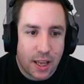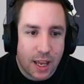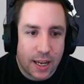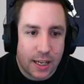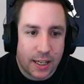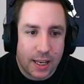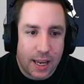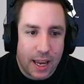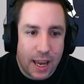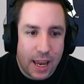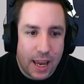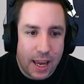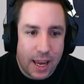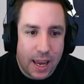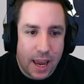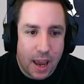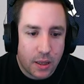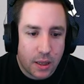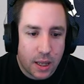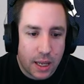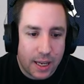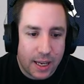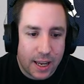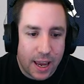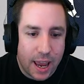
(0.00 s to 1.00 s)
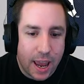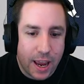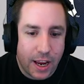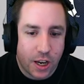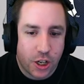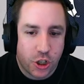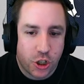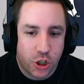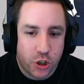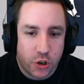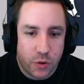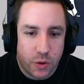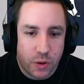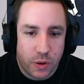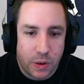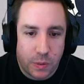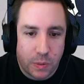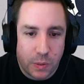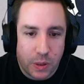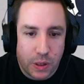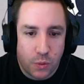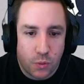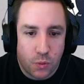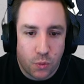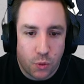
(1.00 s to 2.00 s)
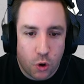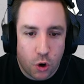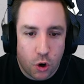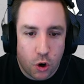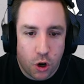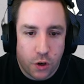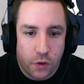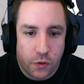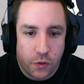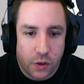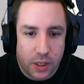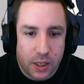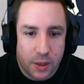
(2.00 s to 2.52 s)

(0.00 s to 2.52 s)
like a like extra reward for